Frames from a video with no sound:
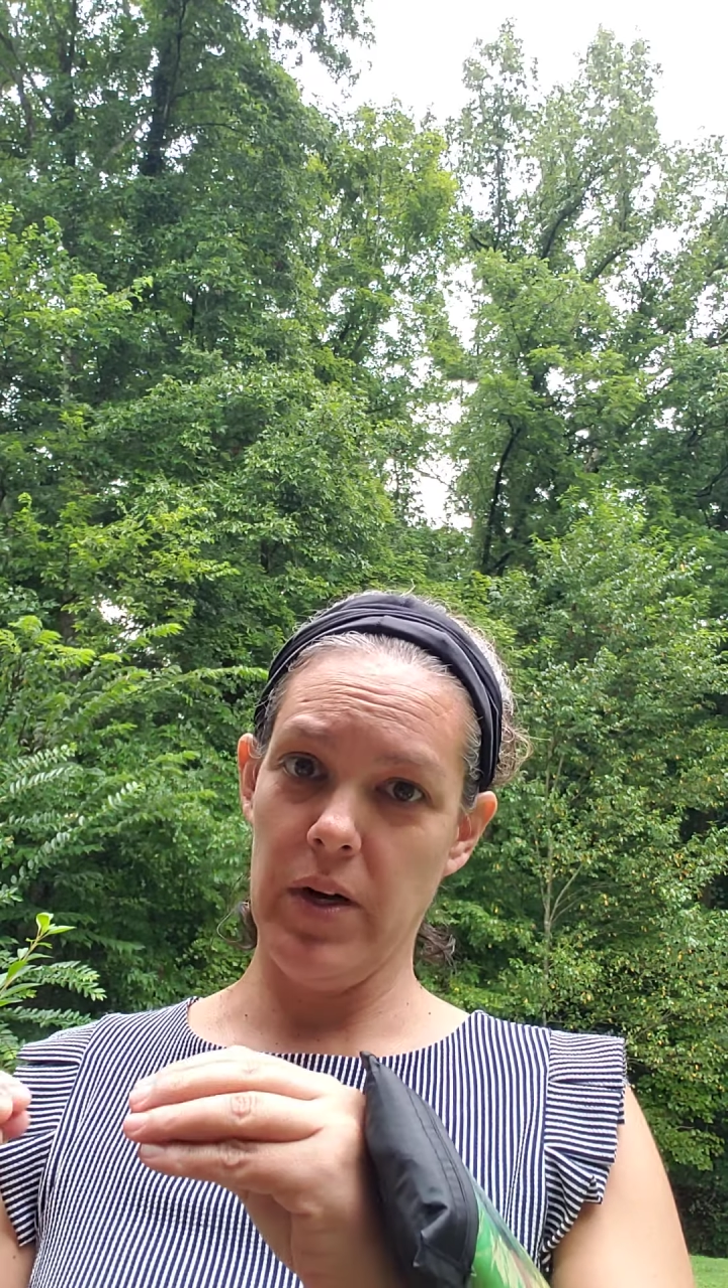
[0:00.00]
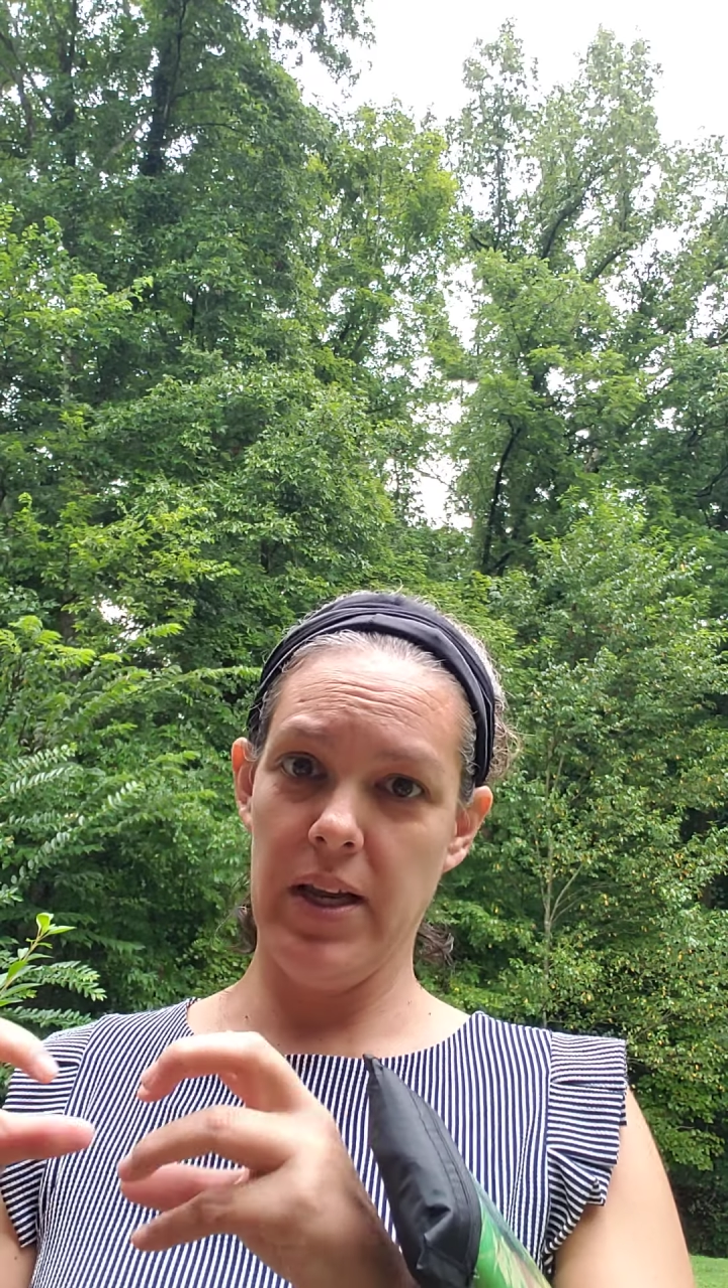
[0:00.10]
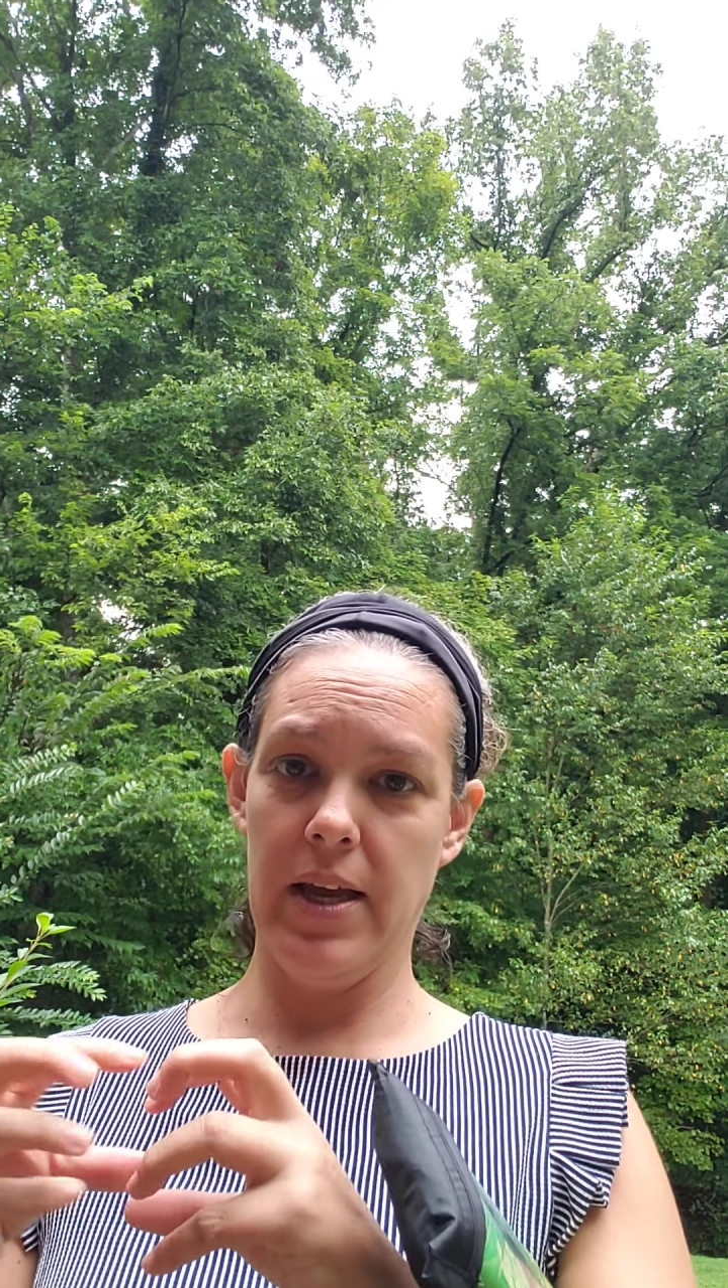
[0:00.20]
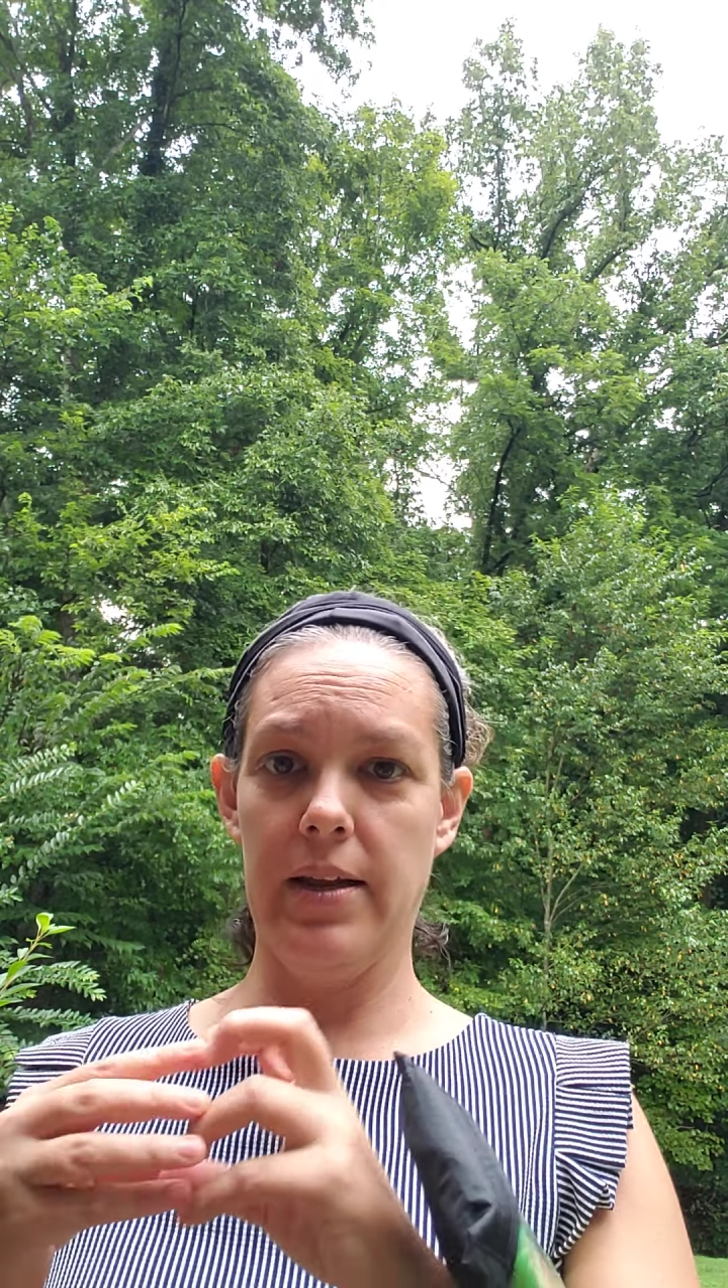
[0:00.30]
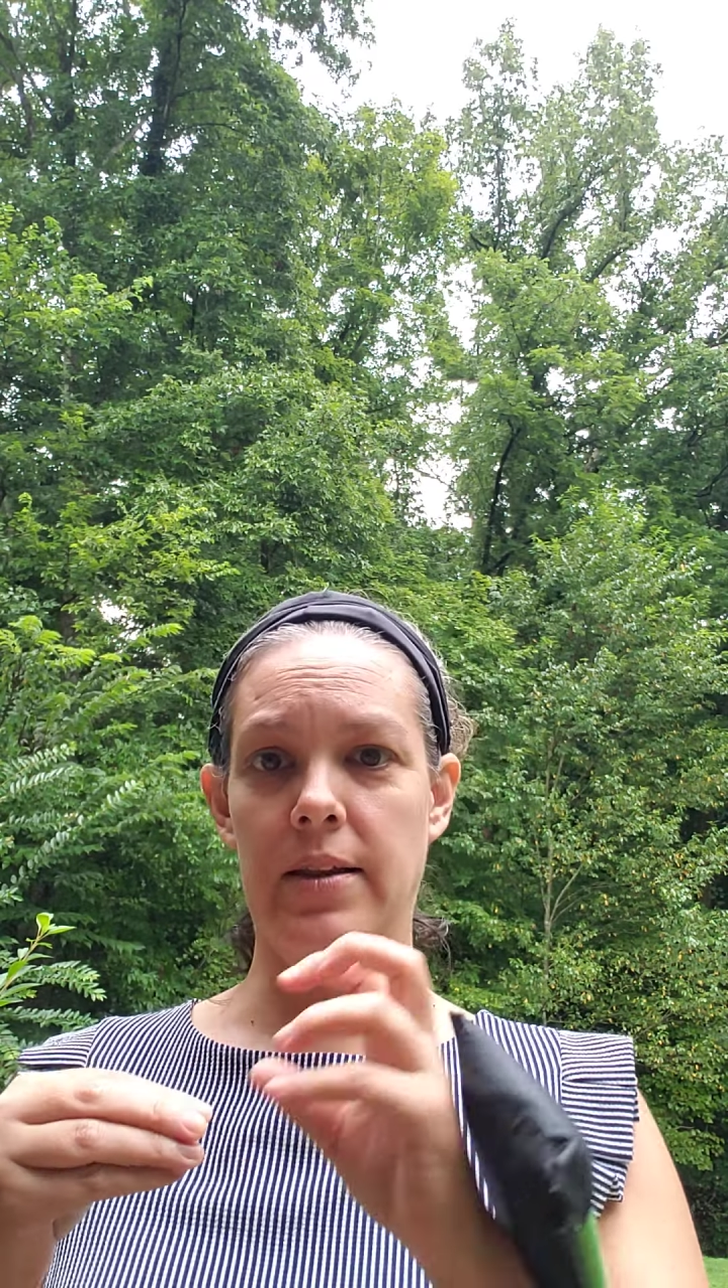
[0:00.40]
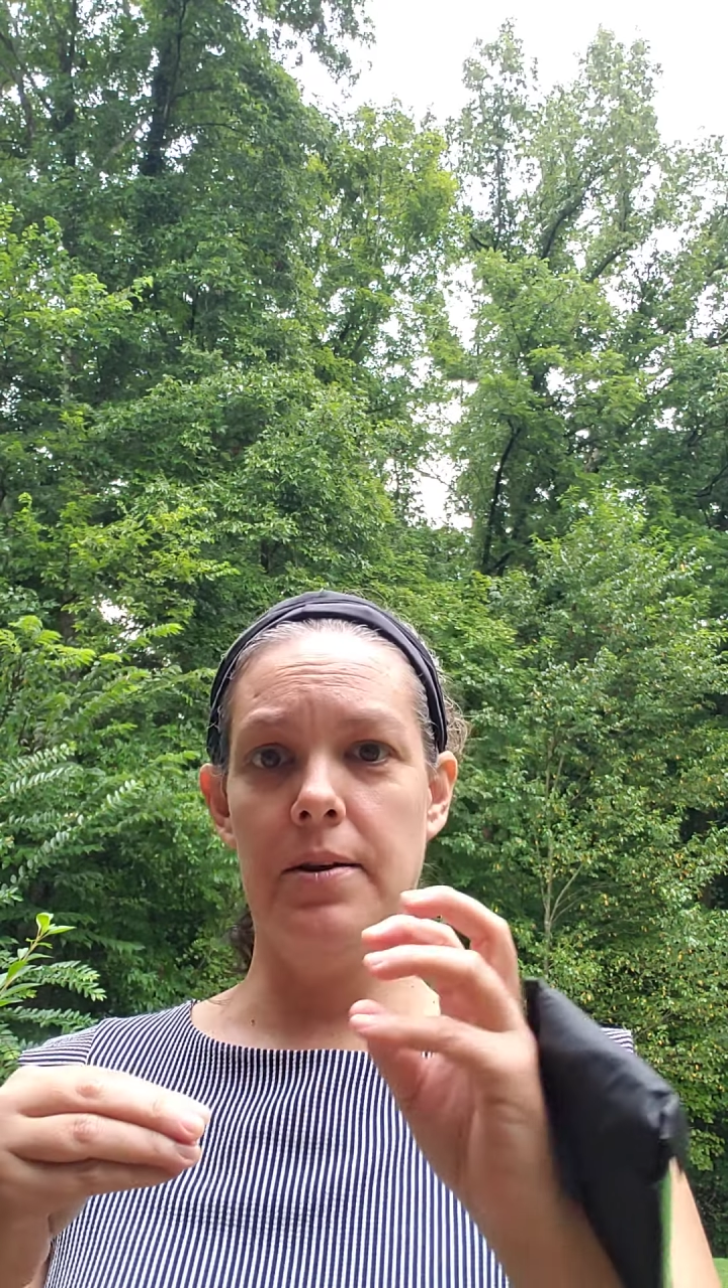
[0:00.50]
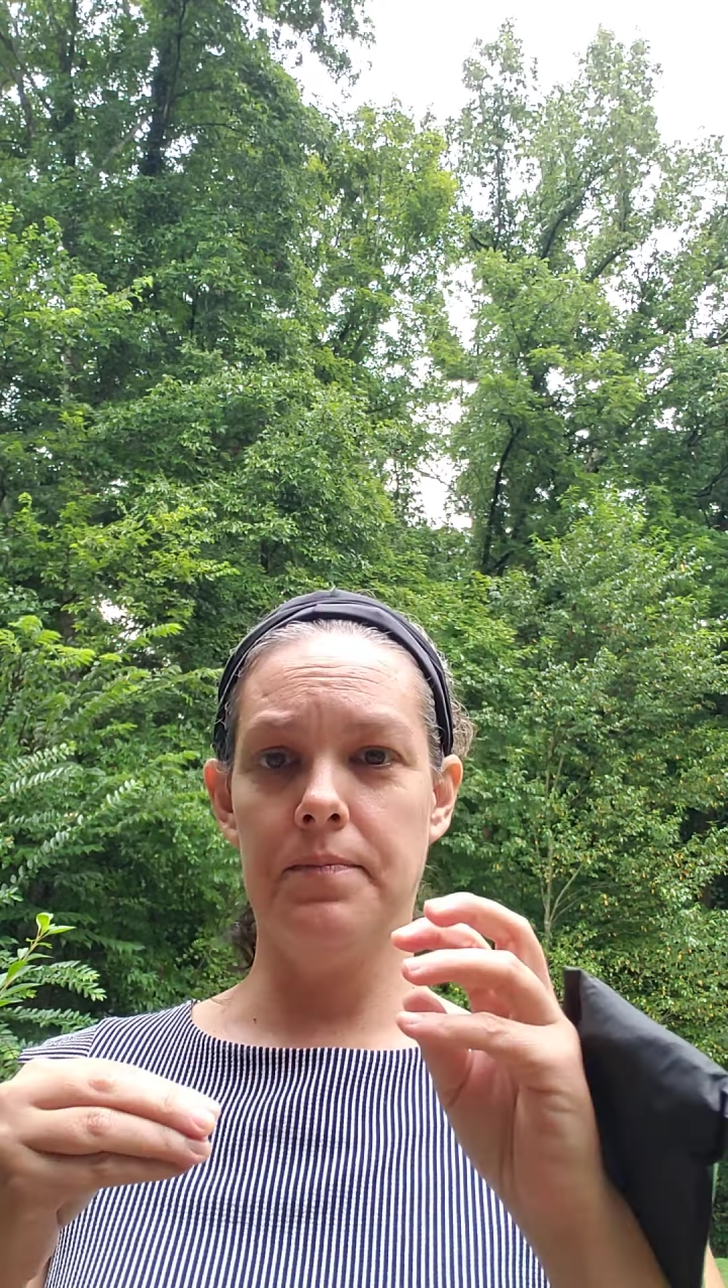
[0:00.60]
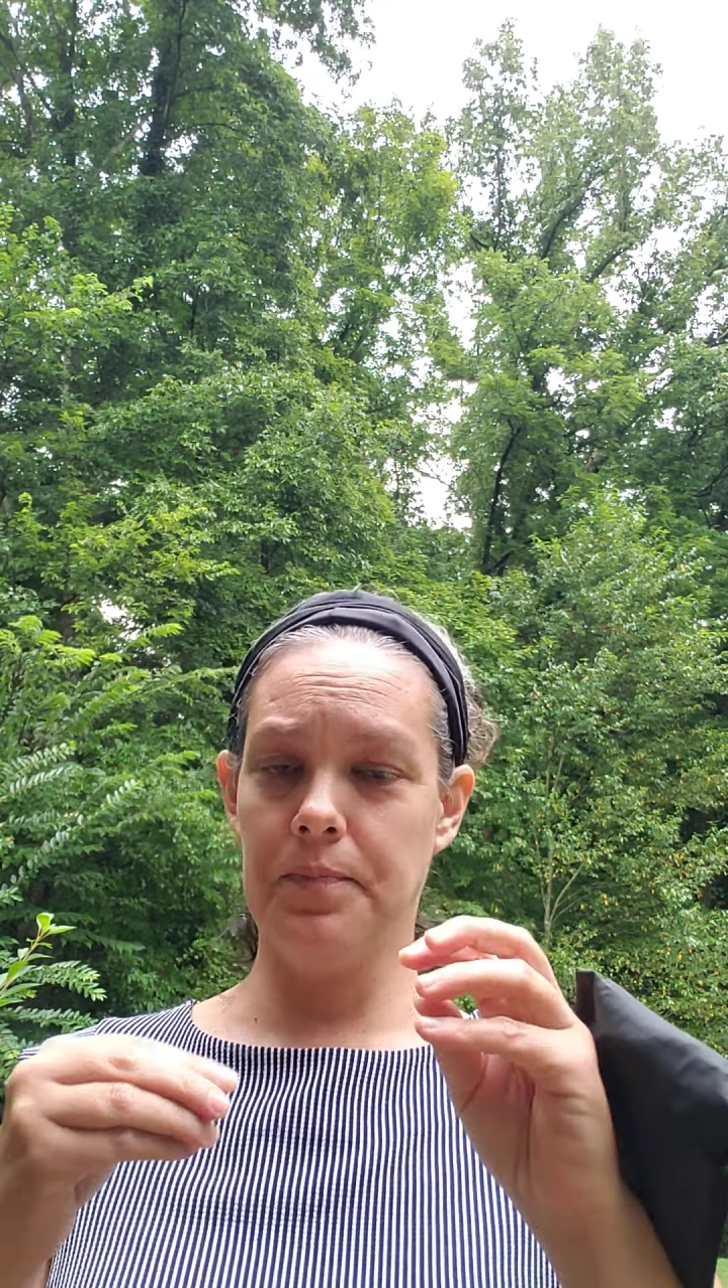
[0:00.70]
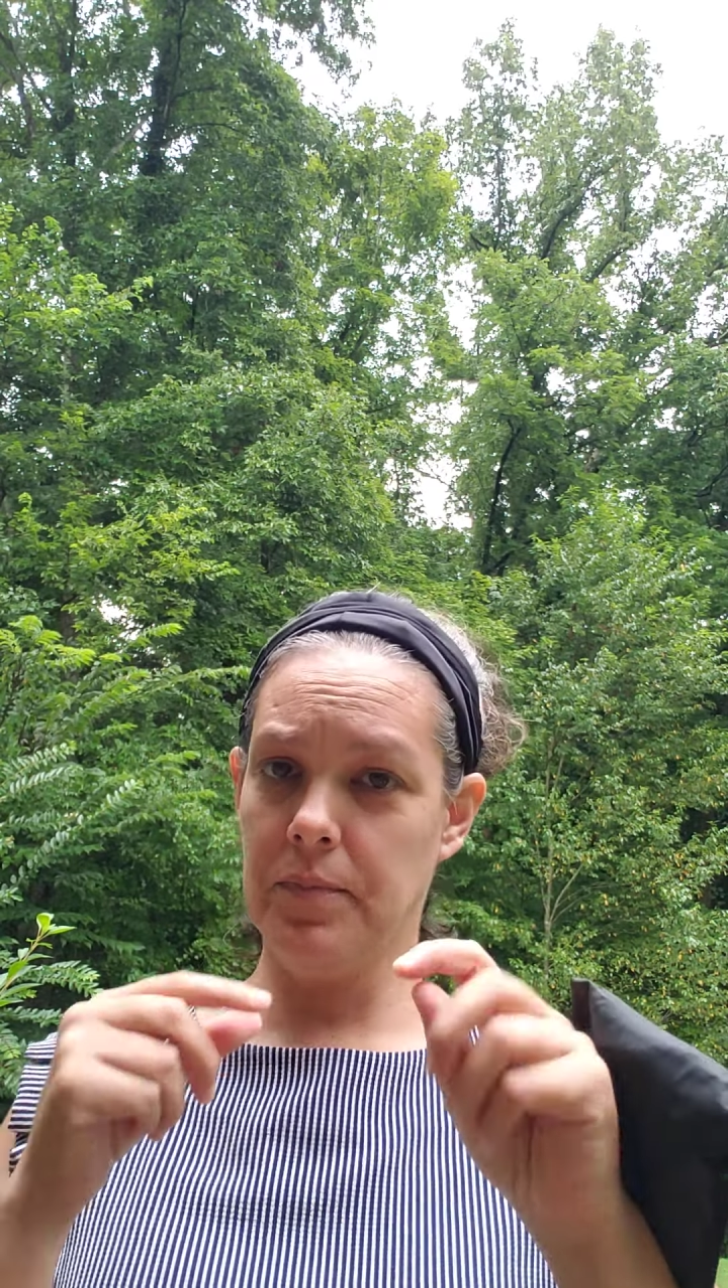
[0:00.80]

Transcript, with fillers: winning it and then